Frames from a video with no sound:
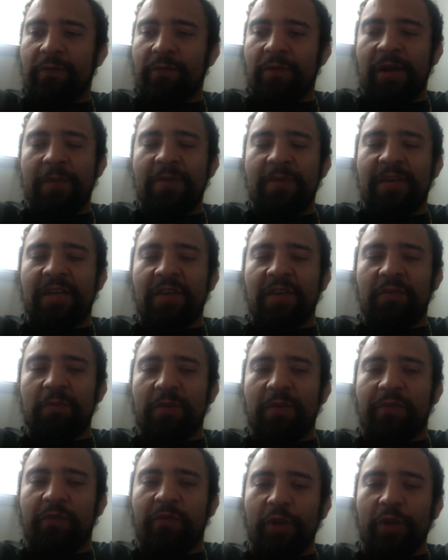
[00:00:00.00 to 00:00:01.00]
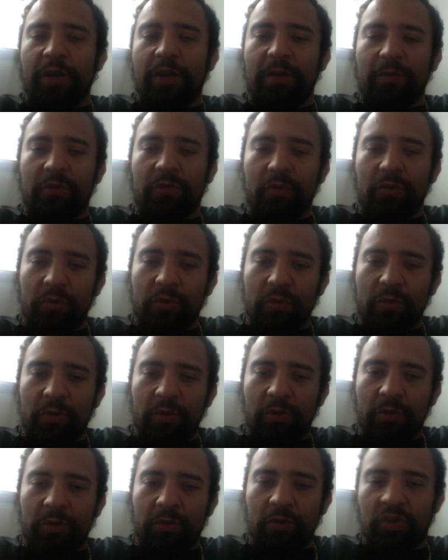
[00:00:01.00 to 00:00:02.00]
I mean, give me a freedom to
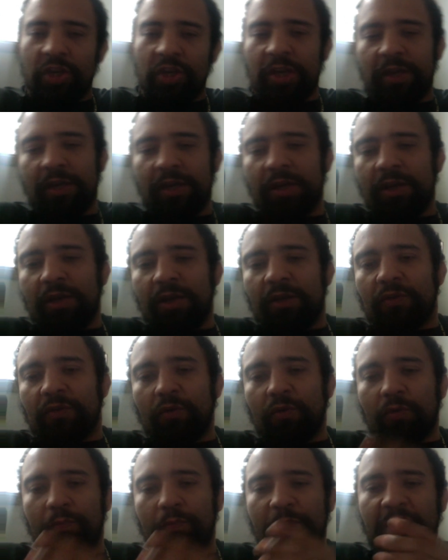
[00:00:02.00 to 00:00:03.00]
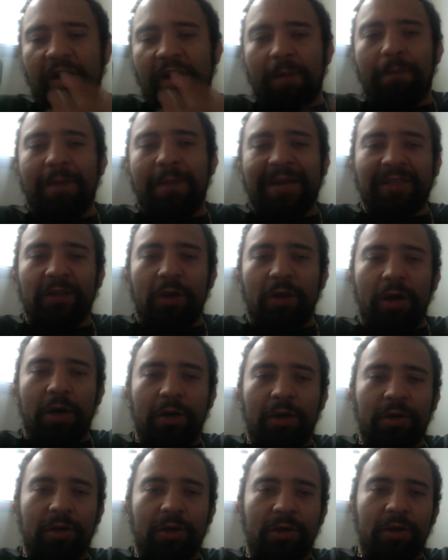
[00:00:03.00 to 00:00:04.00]
to ch- to pick up my
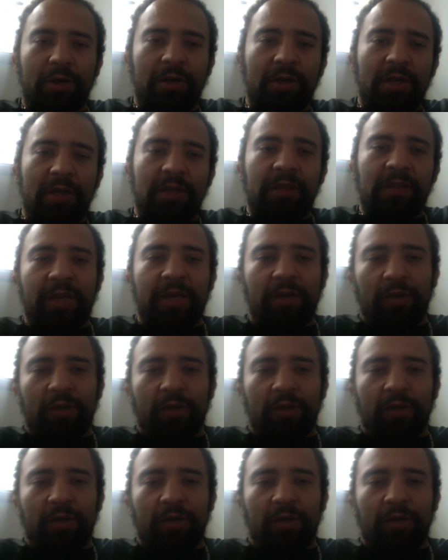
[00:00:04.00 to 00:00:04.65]
daughter, take mm.